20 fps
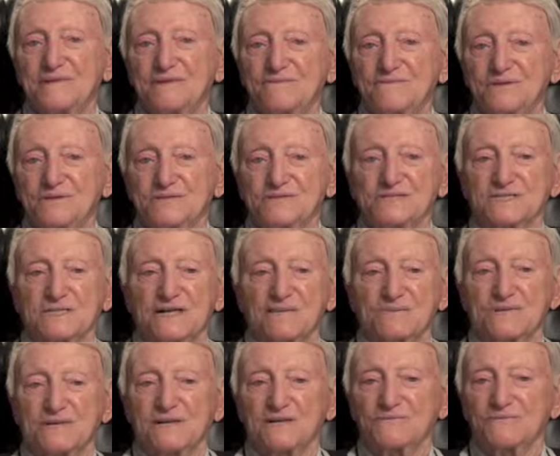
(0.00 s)
We
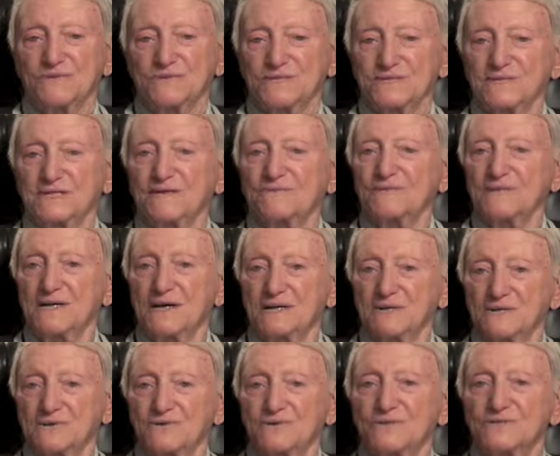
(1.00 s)
slept and we slept
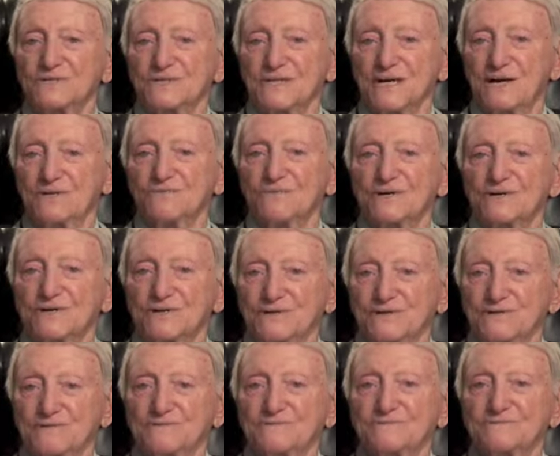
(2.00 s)
outdoors in that weather.